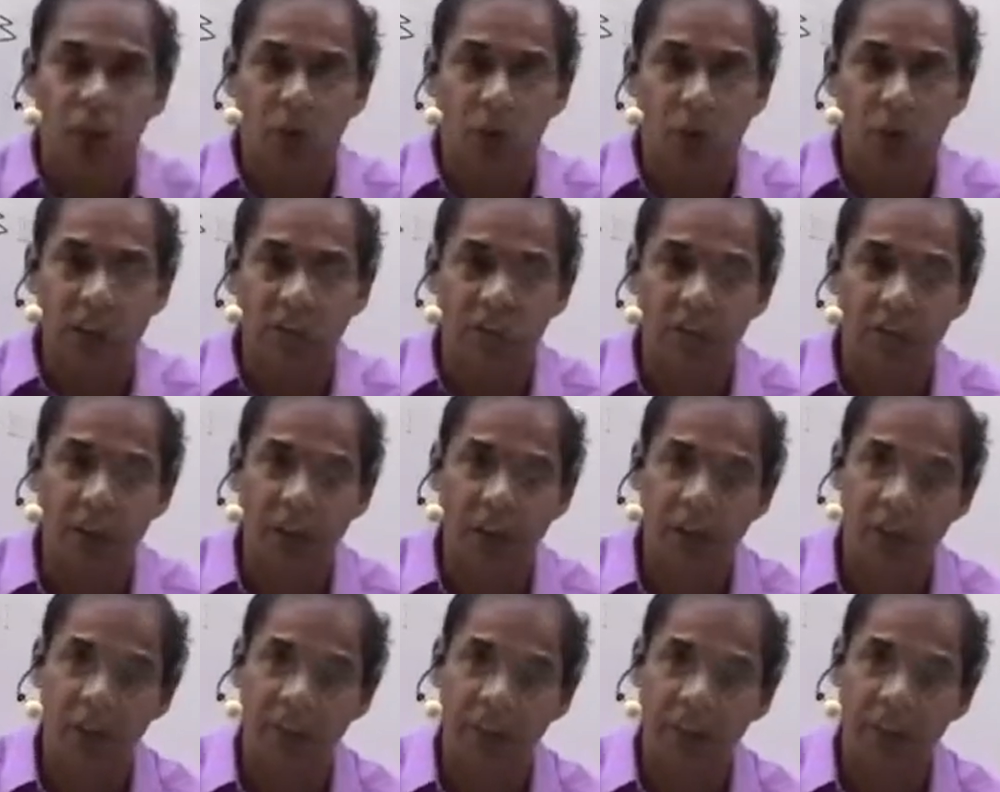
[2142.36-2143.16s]
we are
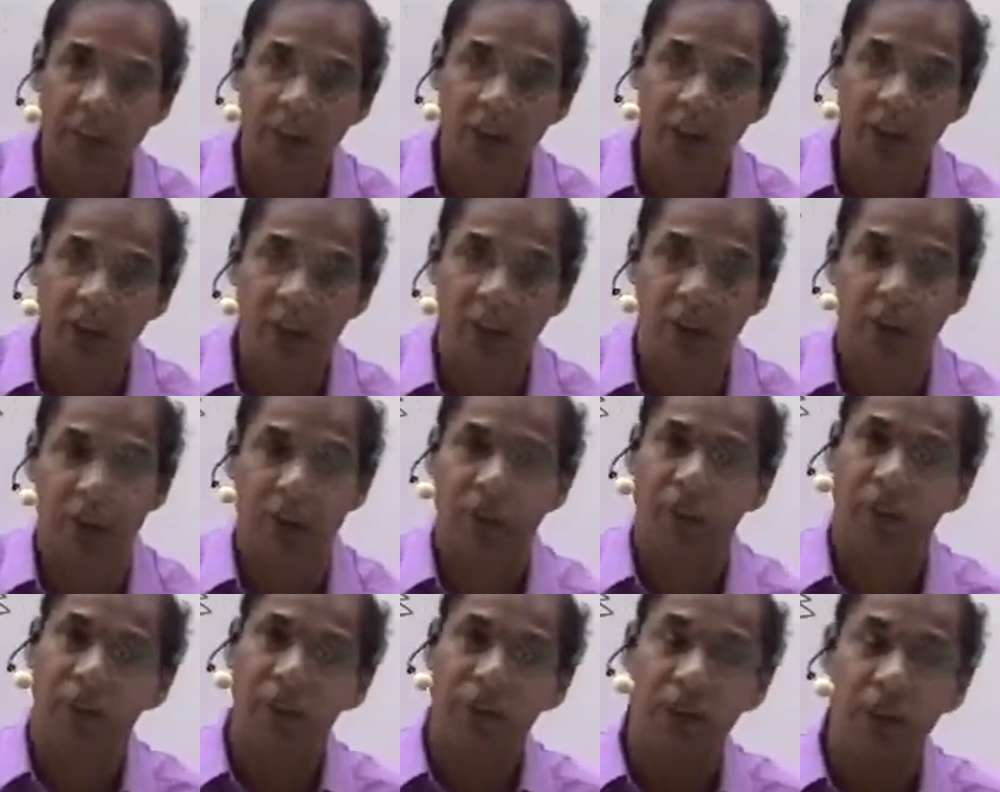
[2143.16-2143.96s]
still living in today.
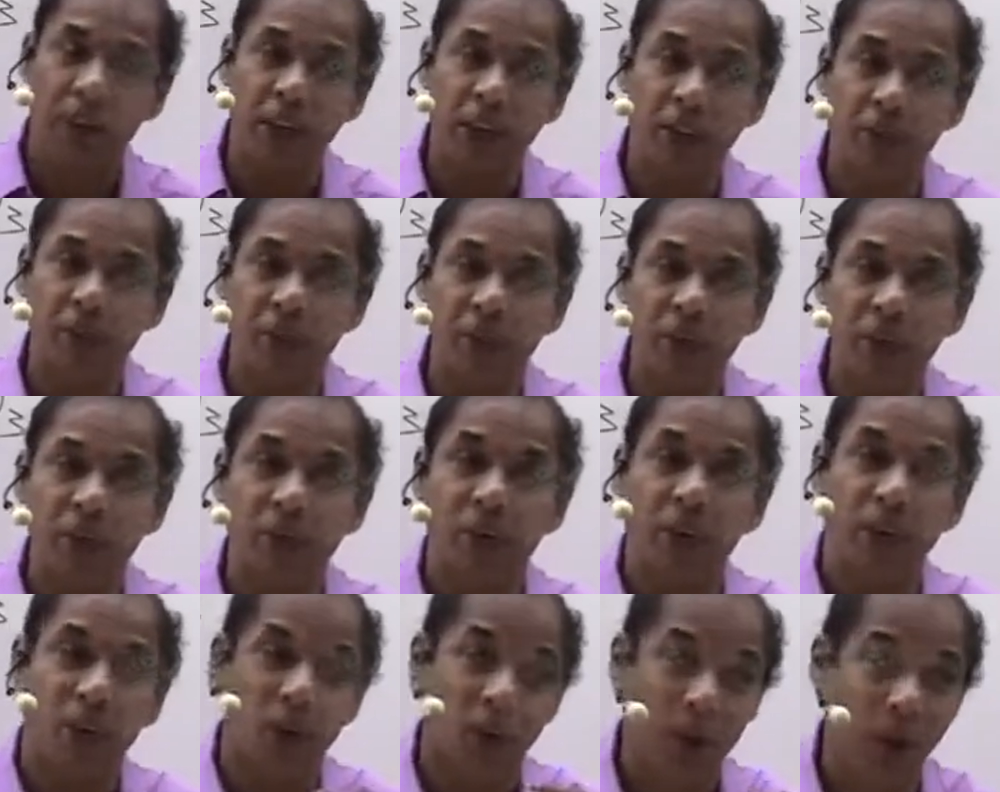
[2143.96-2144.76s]
It
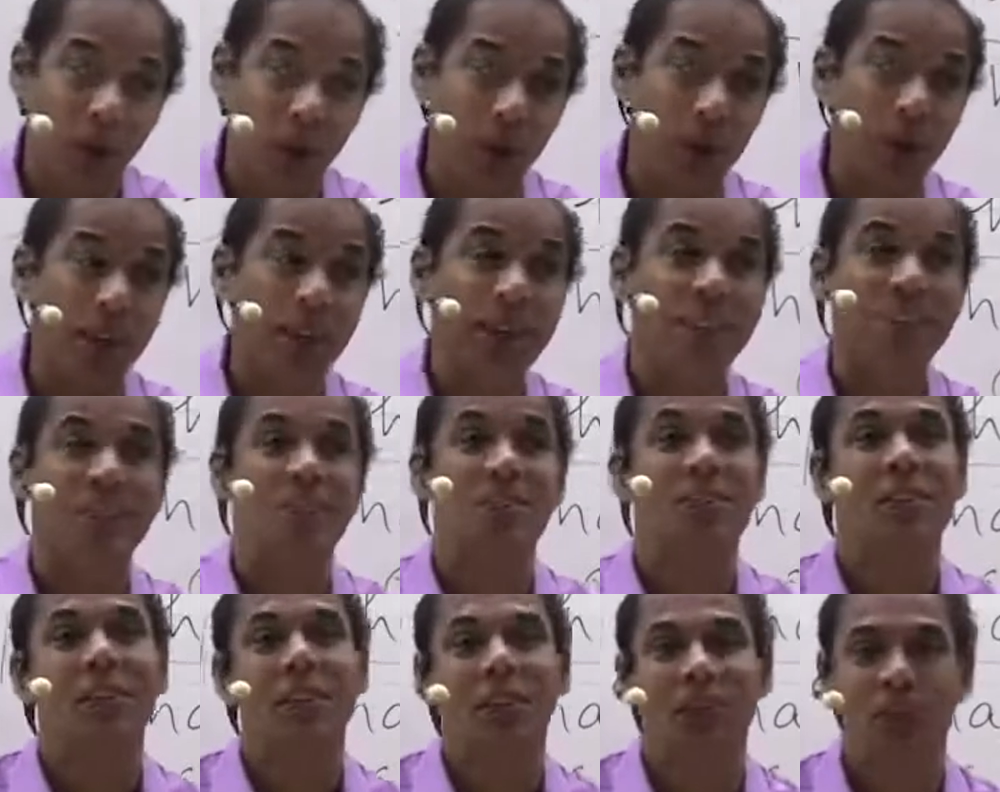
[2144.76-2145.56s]
means we have
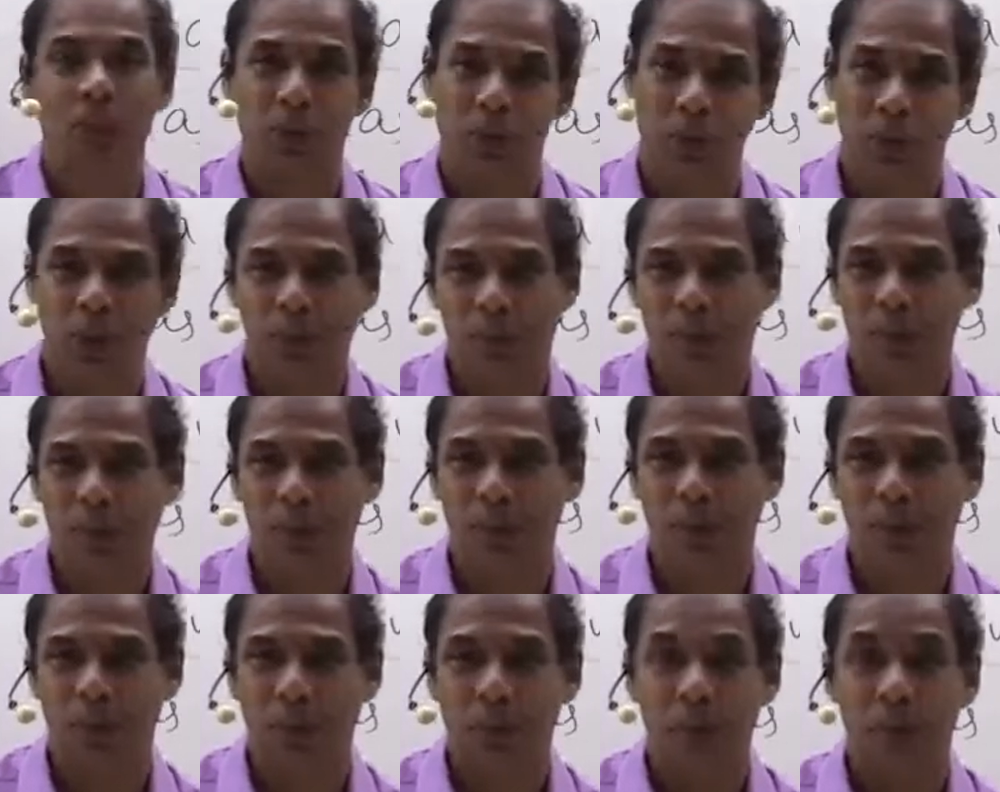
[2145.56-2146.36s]
relation with today.
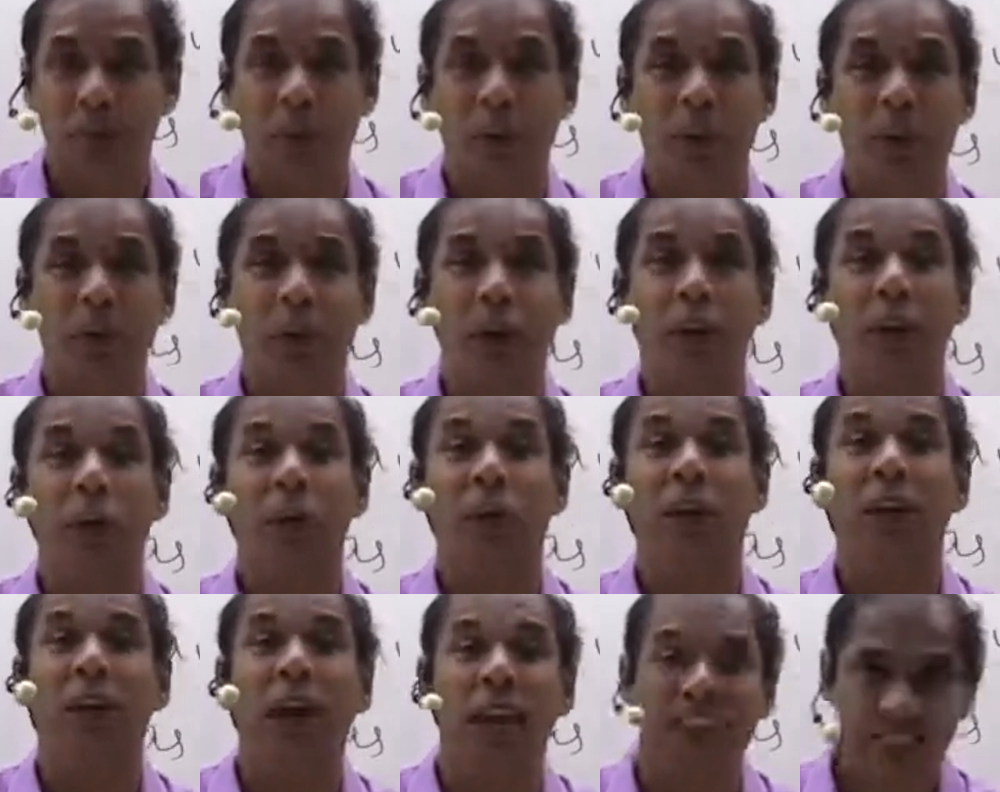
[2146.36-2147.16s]
When we
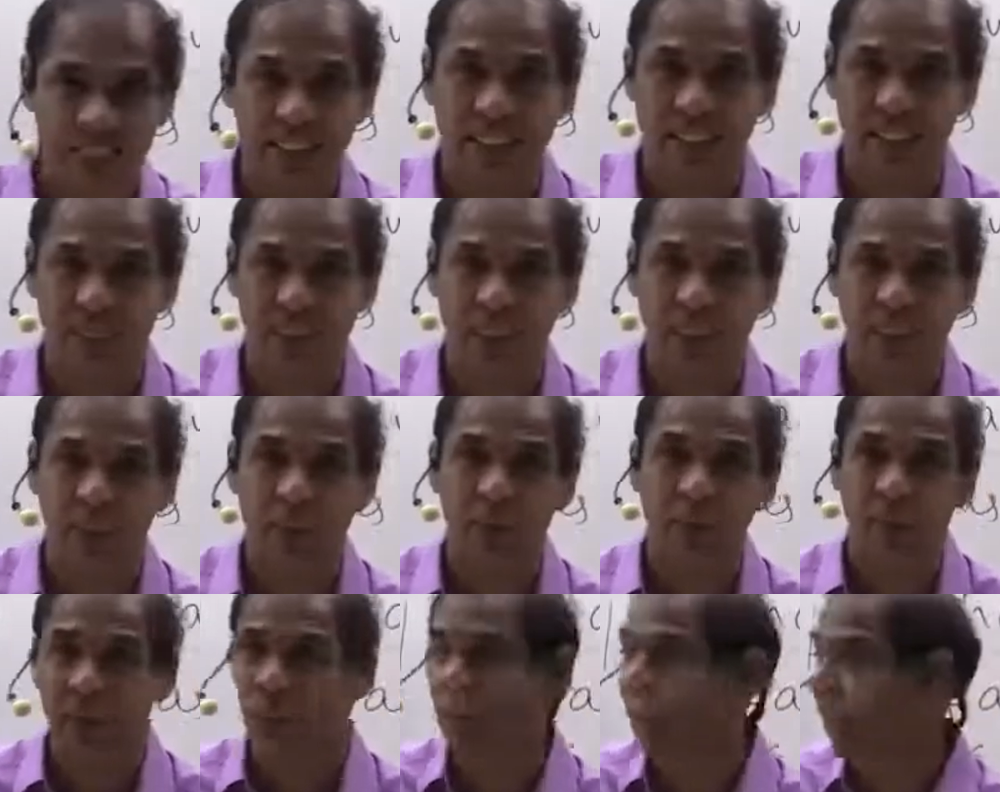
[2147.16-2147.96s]
have relation
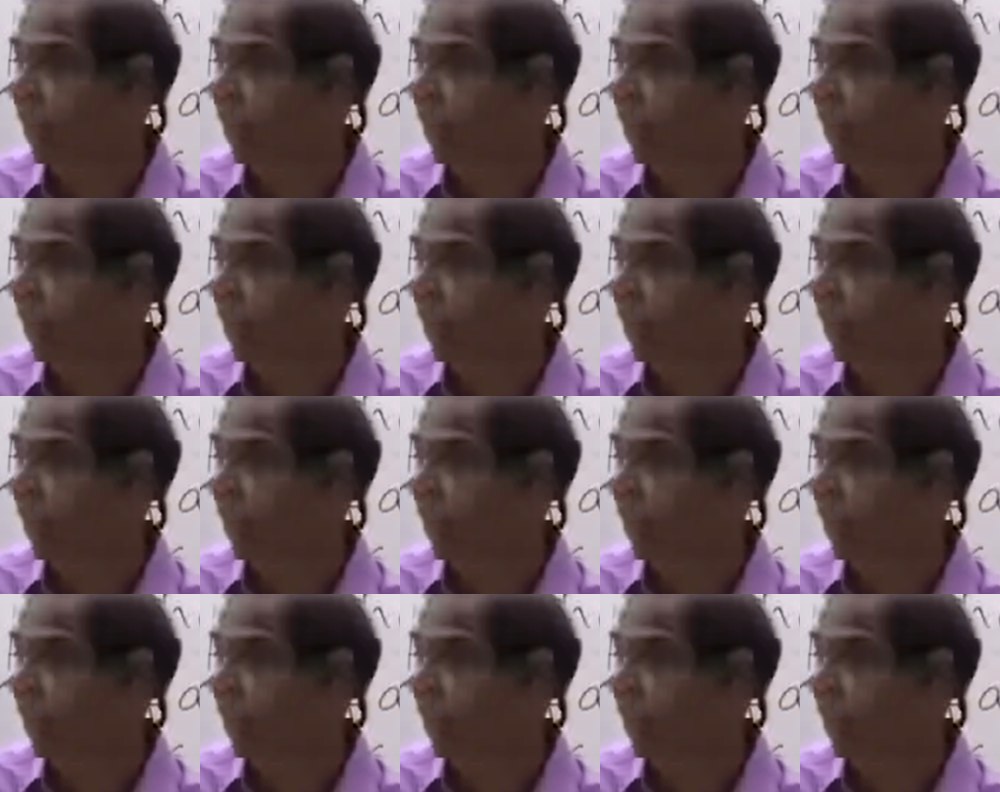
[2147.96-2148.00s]
with